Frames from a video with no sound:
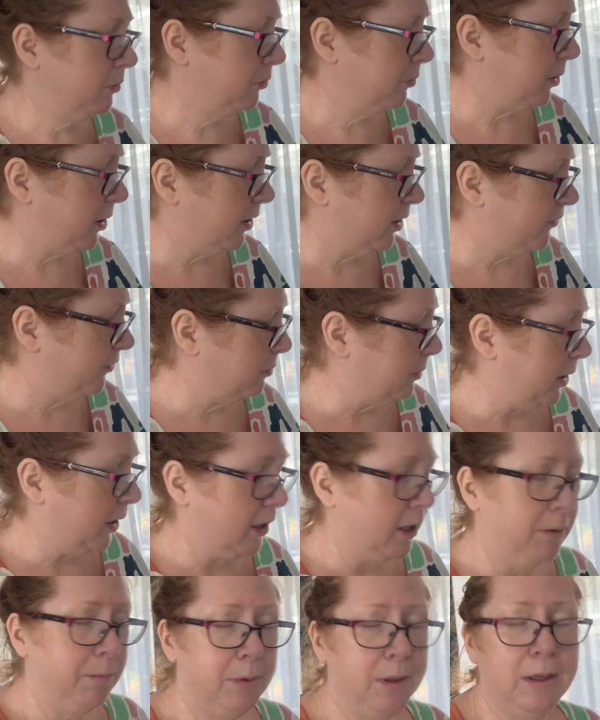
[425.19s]
My my
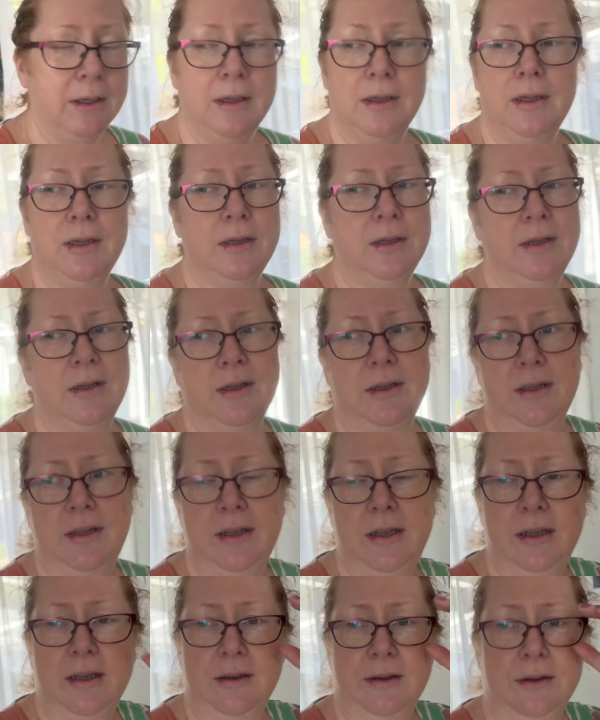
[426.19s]
arm,
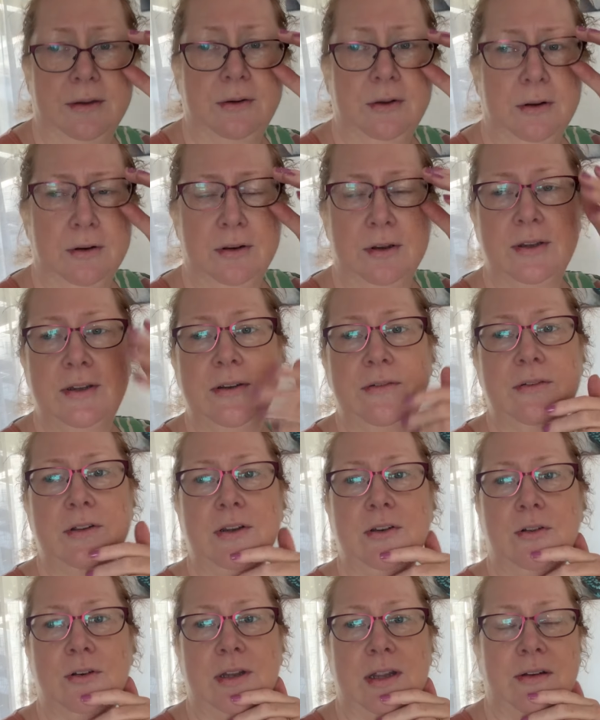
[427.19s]
yeah, I'm not definitely
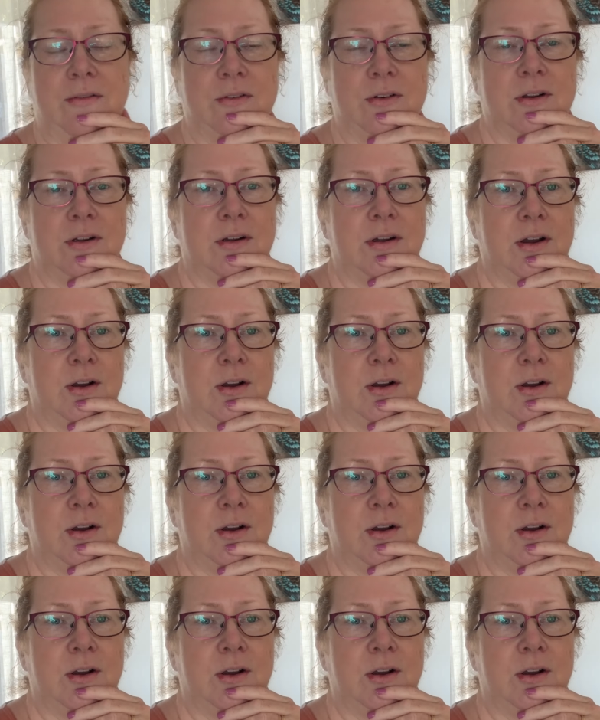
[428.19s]
not having a,